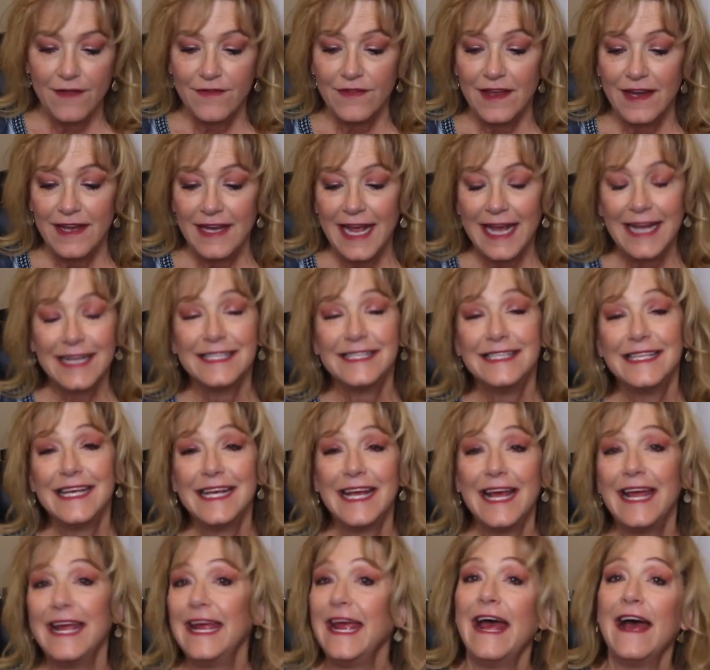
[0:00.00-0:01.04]
The next
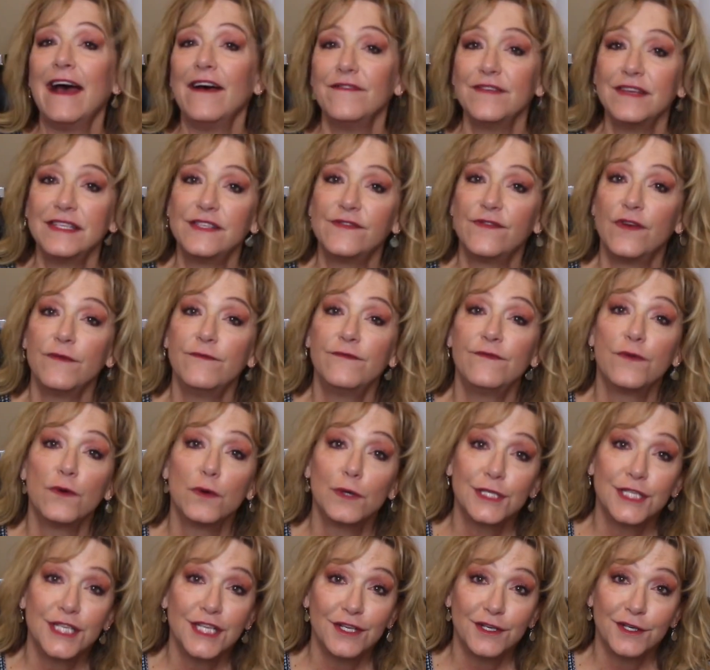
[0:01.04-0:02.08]
thing I have is from
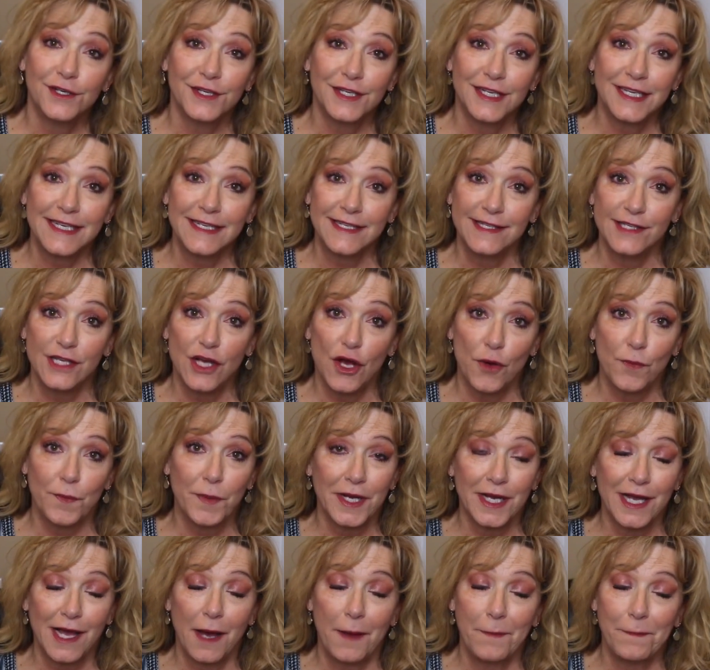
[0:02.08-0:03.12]
Fortune Cookie Soap,
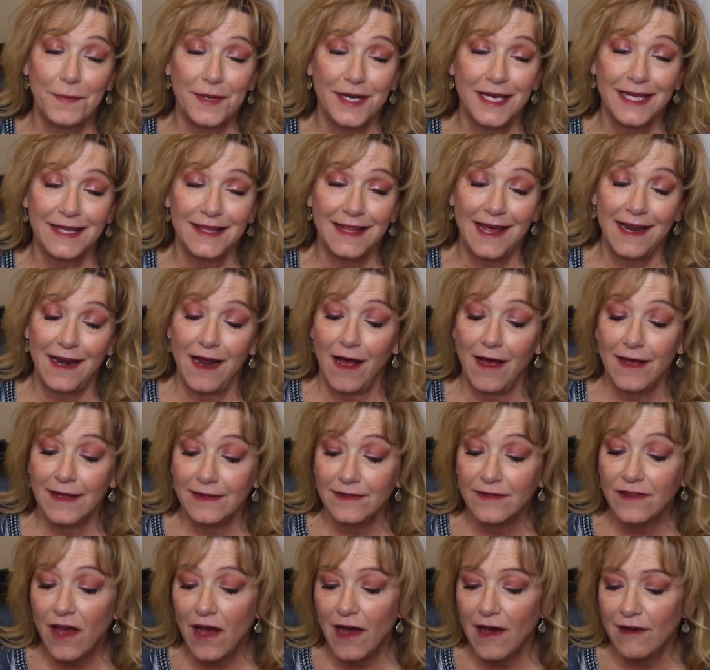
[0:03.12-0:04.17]
a company that I
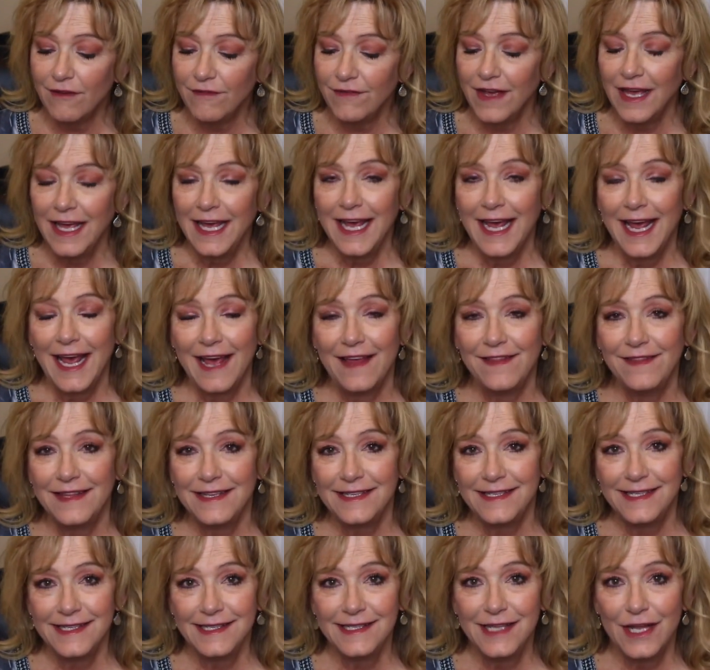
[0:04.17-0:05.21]
love, and
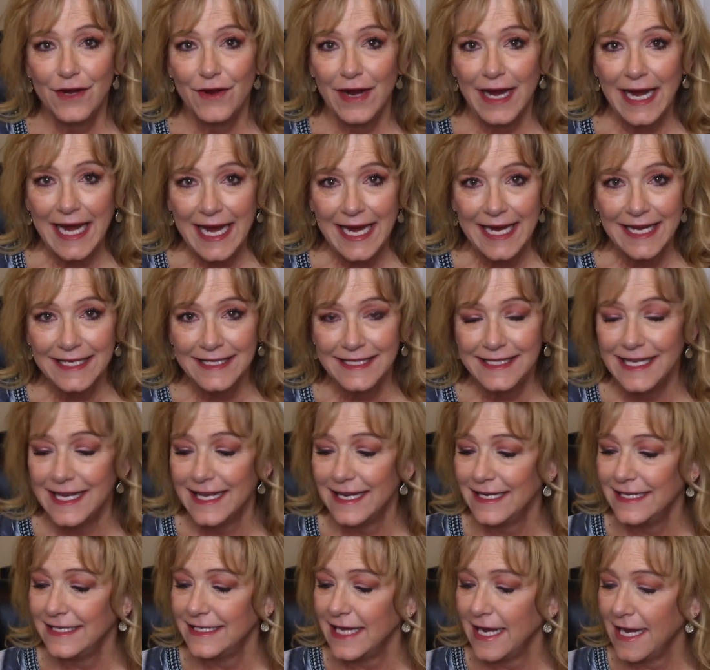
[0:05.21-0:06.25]
this is their hand
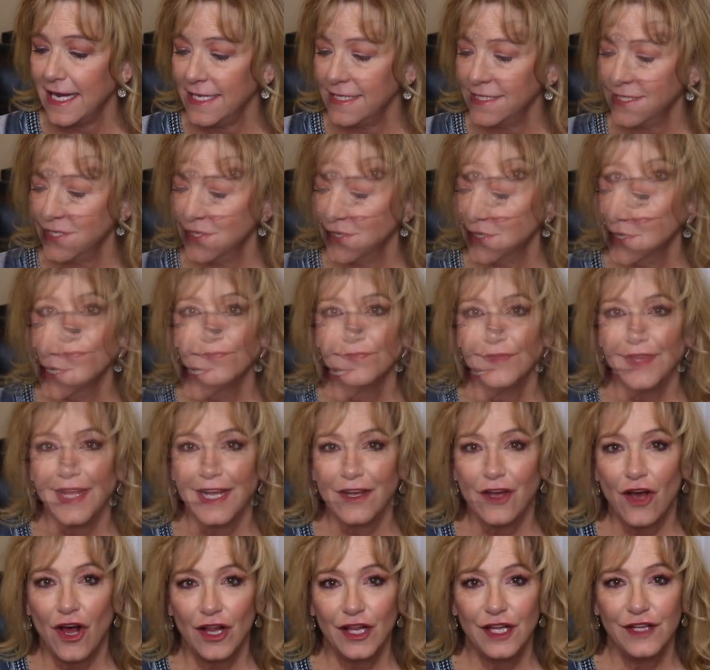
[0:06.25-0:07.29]
sanitizer.
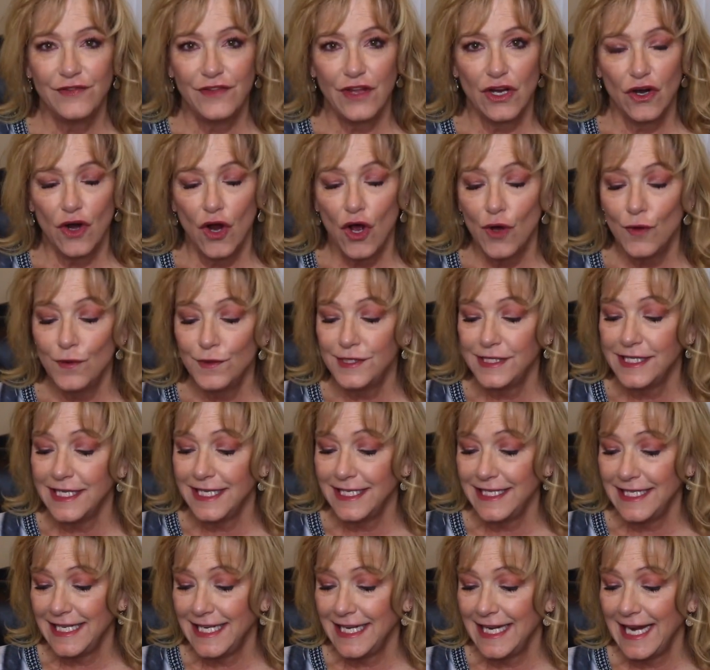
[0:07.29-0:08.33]
They call it their
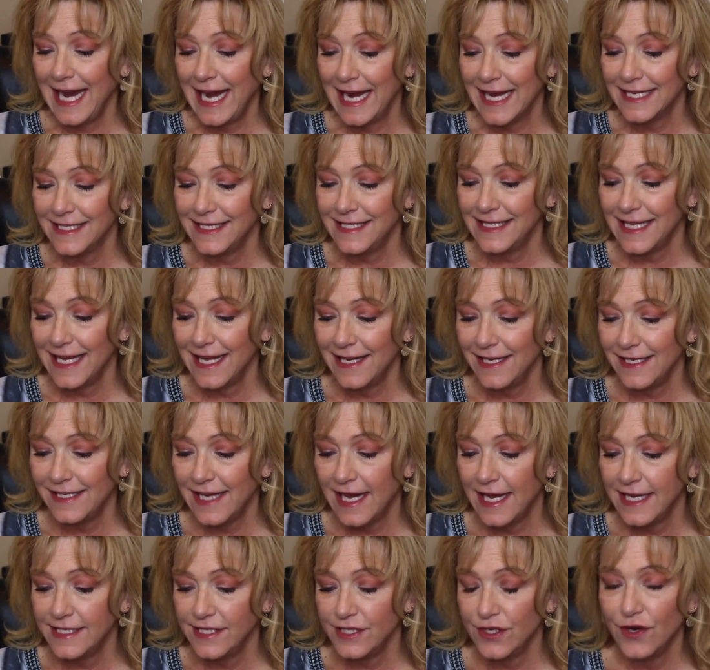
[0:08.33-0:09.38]
OCD hand
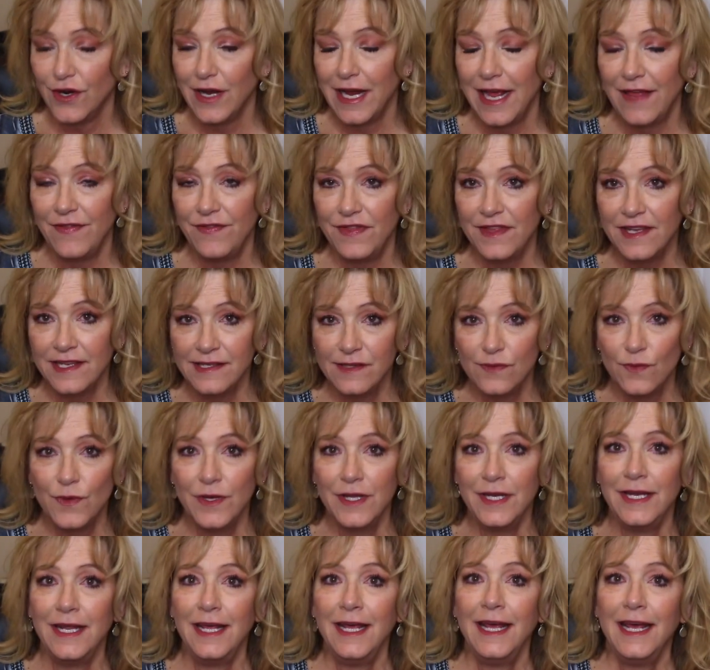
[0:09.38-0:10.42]
sanitizer, and this
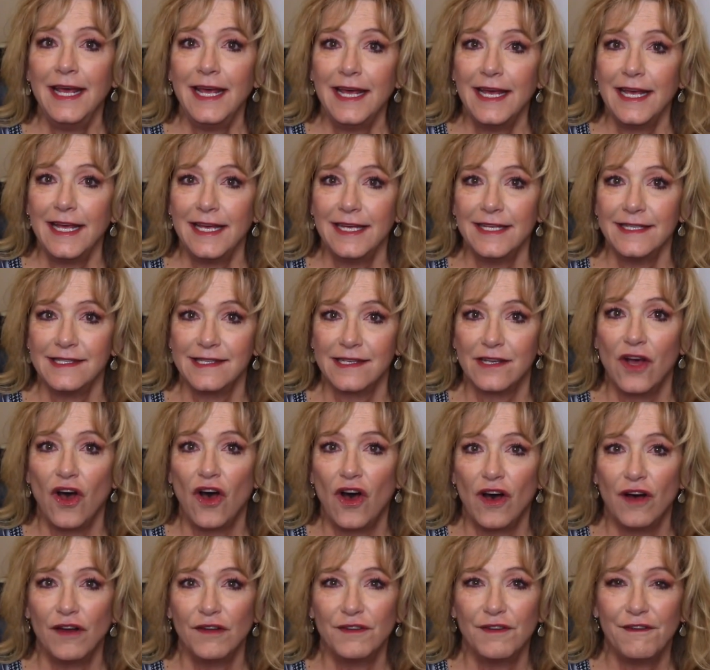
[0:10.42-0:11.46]
one is
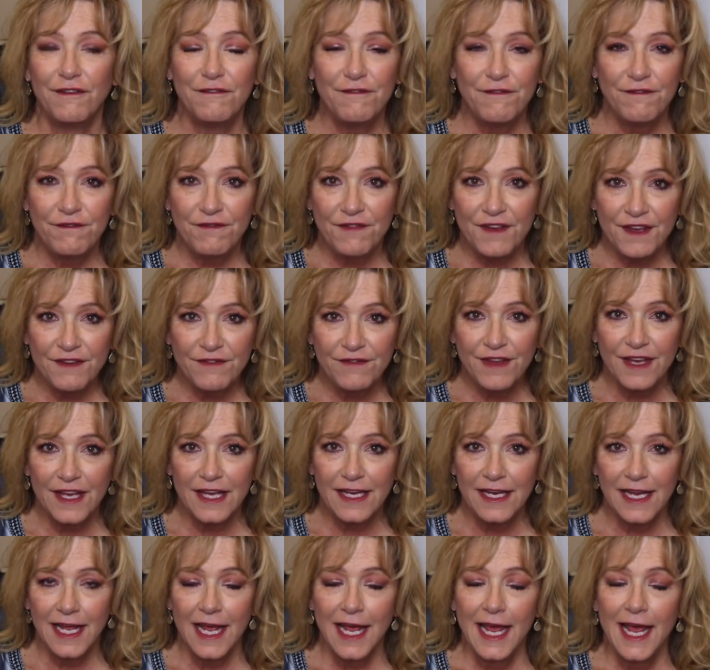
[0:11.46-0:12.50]
called
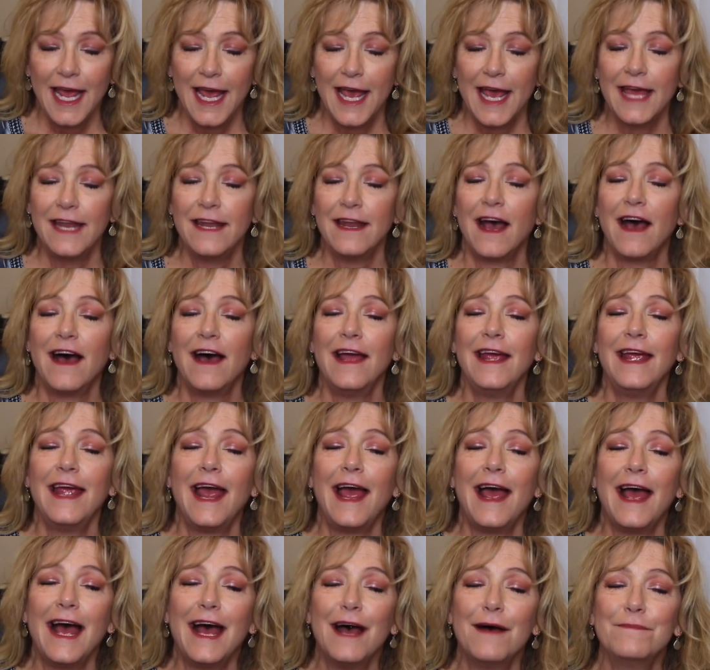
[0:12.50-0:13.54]
Vivid, and
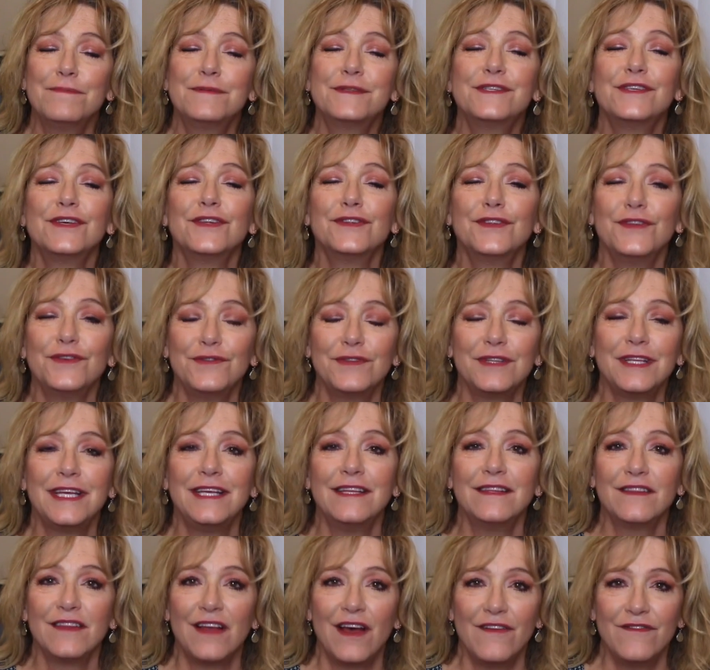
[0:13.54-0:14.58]
I
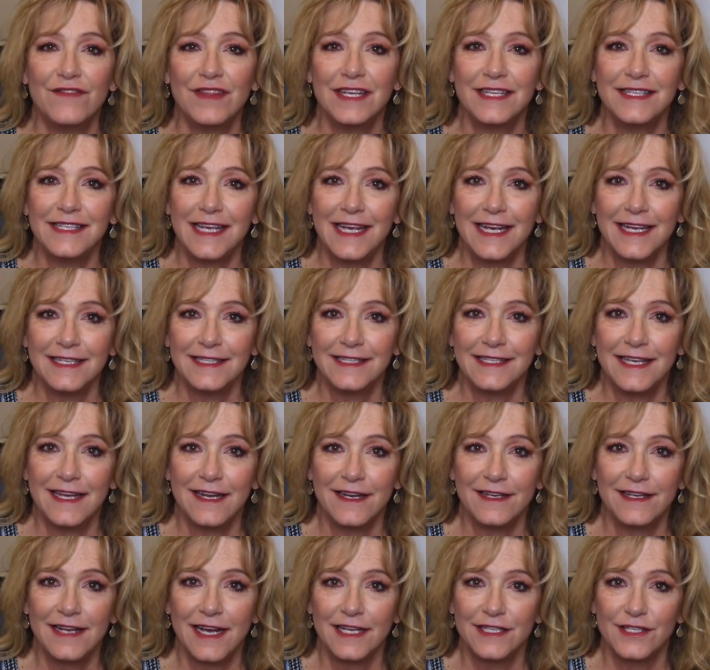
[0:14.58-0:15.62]
absolutely love this hand
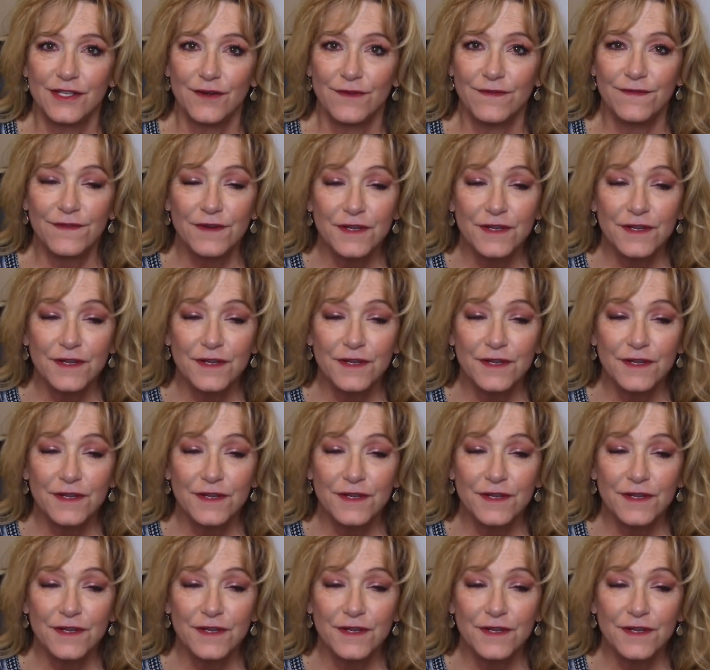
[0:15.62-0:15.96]
sanitizer.